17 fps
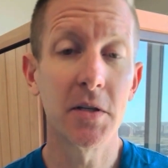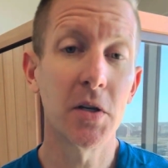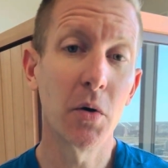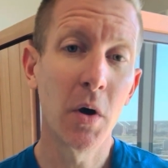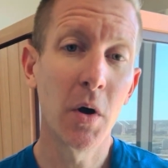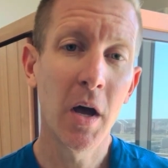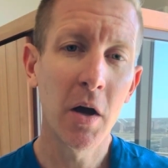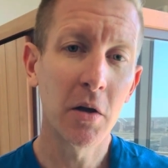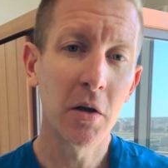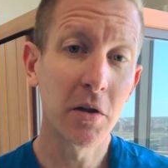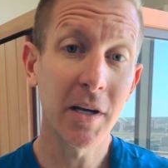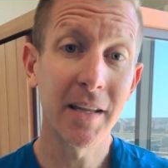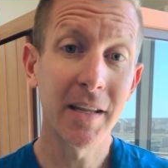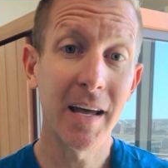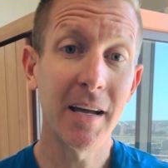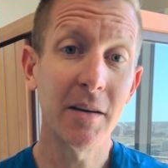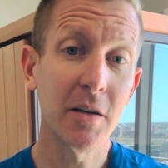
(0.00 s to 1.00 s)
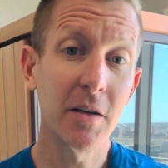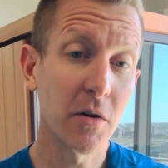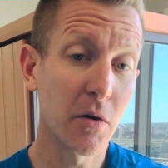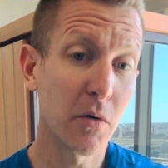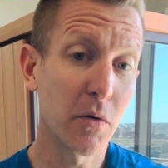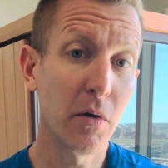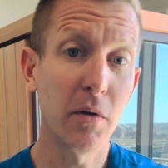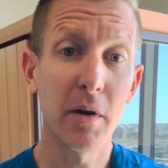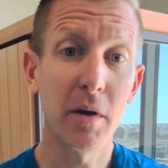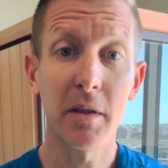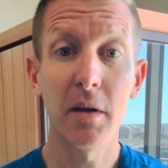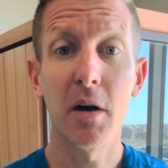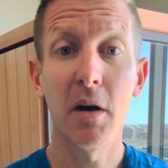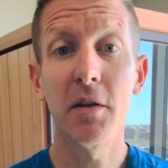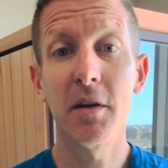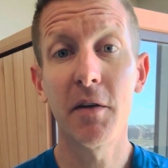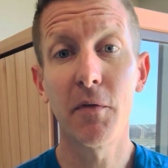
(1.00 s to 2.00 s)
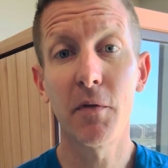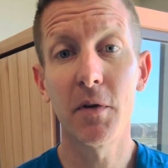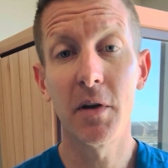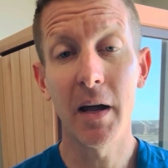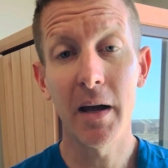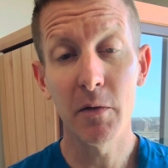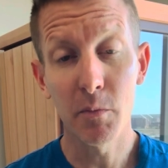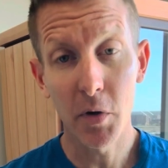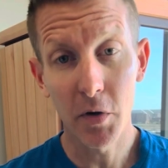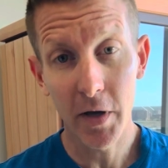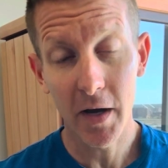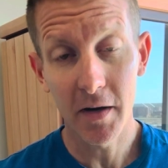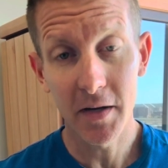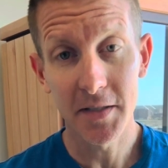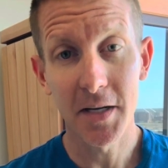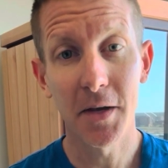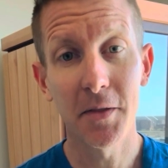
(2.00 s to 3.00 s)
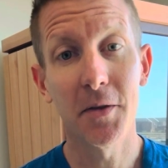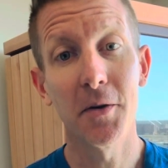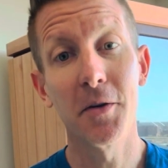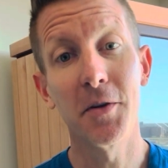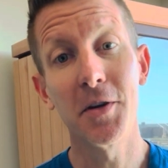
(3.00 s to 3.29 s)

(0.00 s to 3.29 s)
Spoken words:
So looking at, you're going to look at all the different modalities out there.